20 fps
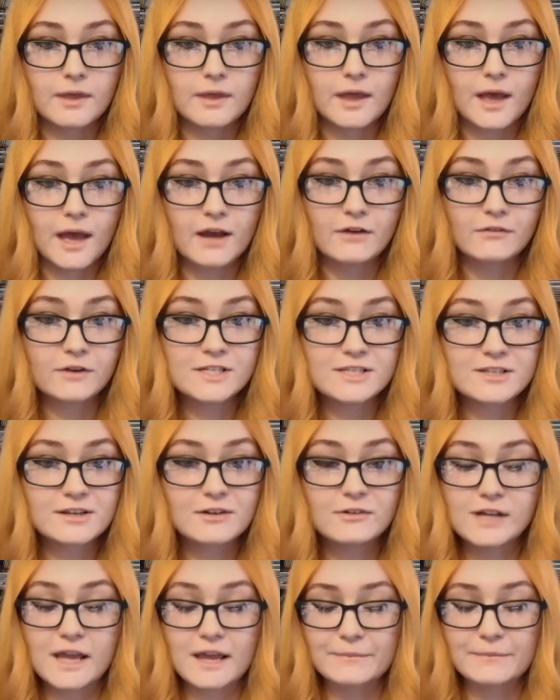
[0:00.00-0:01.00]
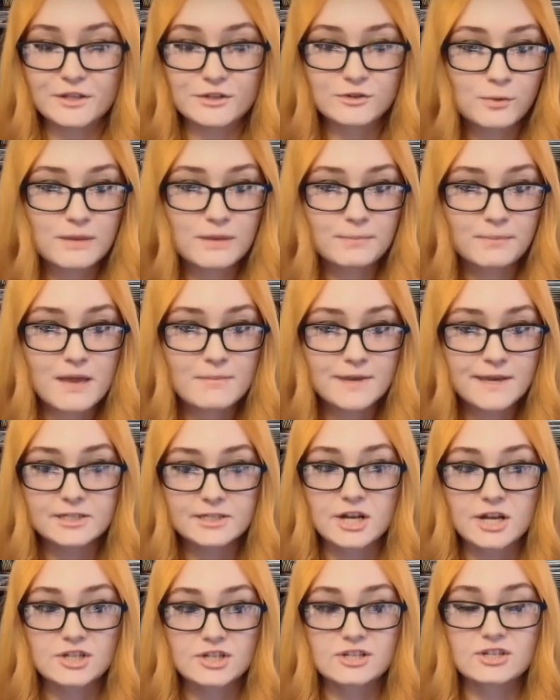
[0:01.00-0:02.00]
Every single game that Sweet Baby Inc.
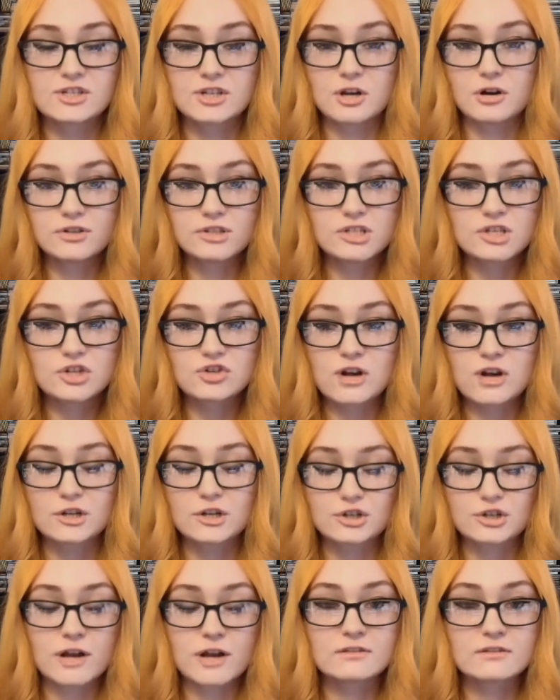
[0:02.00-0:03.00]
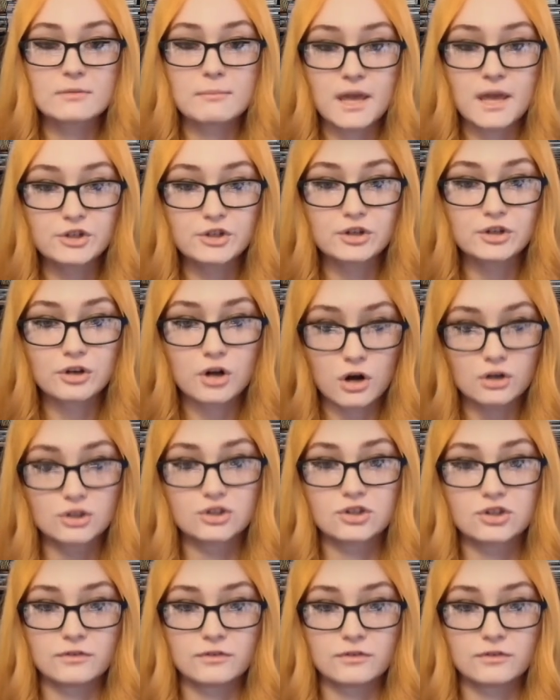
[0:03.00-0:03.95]
touches turns to trash or has a major controversy